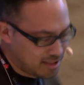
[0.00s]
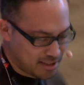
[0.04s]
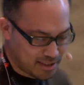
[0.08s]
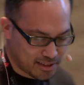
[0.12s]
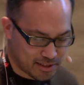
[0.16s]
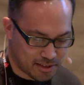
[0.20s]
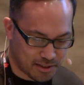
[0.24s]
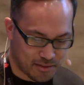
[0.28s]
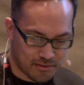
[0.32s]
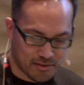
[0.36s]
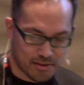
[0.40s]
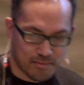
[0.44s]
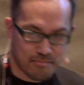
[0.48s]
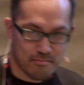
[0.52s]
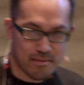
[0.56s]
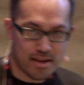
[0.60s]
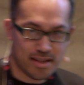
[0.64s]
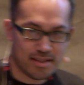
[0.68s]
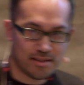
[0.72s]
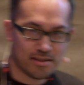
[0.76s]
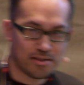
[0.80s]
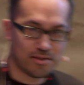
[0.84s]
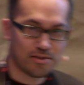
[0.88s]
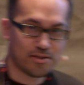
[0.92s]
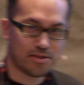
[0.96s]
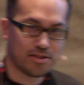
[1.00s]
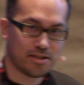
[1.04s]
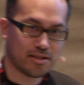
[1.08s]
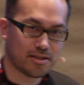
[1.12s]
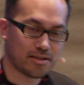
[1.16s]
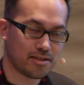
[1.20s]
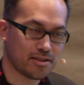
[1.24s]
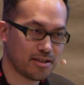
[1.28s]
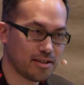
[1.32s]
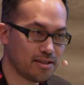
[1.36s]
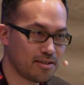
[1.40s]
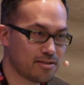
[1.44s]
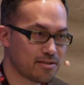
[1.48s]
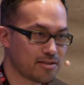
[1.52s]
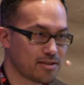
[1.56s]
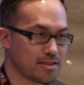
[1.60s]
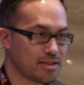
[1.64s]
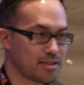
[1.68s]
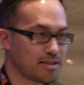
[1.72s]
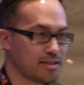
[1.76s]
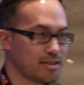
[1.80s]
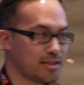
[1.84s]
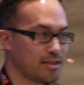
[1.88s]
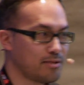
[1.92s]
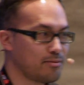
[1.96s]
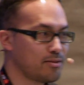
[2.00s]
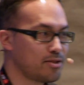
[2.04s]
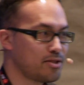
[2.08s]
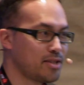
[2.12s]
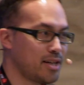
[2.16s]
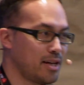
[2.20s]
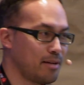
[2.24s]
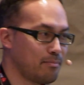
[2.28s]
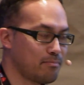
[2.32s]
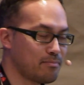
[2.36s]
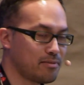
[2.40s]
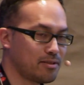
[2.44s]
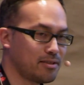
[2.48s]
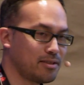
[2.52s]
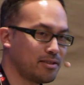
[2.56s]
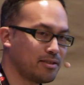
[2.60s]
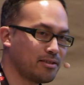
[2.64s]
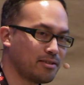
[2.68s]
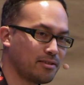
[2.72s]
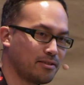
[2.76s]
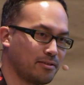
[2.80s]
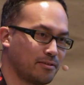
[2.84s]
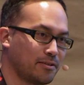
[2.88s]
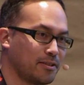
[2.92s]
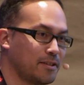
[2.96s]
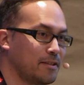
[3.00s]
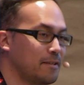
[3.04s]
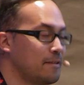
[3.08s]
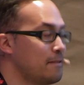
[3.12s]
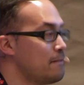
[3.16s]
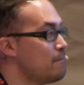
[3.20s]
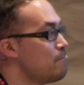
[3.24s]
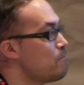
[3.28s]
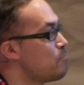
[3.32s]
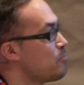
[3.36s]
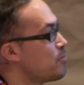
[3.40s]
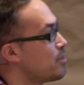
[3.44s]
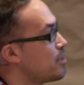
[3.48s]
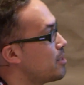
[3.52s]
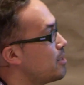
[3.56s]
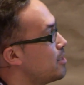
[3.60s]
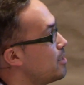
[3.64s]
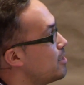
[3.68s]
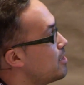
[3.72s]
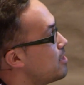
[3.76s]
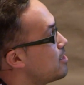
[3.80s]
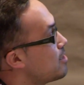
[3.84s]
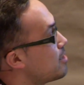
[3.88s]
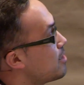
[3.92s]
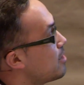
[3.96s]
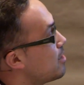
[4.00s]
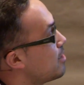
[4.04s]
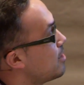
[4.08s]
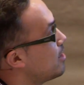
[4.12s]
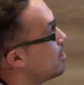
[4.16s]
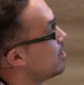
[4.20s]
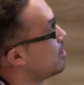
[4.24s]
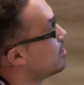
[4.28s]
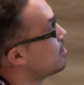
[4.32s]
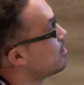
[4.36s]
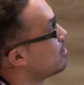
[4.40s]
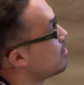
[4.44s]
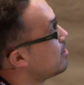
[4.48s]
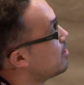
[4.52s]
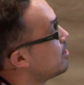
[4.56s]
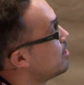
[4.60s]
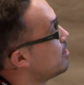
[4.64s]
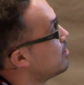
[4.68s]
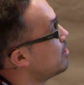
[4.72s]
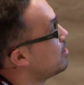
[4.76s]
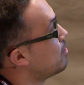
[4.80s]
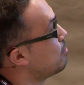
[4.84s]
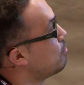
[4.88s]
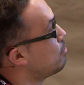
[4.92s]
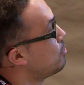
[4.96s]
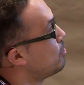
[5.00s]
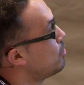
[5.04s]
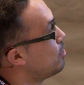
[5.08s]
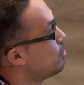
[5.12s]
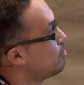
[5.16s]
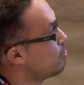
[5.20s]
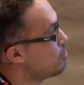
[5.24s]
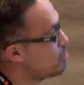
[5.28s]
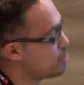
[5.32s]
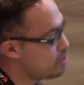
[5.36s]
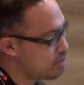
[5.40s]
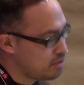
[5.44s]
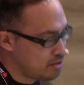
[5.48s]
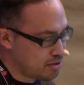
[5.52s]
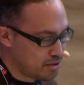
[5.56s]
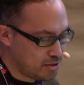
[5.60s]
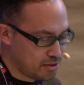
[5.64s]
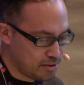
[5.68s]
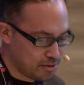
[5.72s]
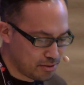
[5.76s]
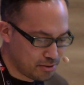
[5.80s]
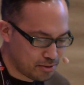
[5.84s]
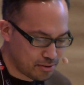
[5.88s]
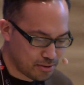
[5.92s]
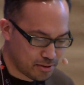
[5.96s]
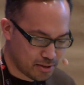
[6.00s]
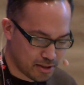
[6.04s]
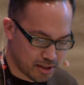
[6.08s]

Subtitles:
sort of the message here, the interesting thing which happens here is that the approach to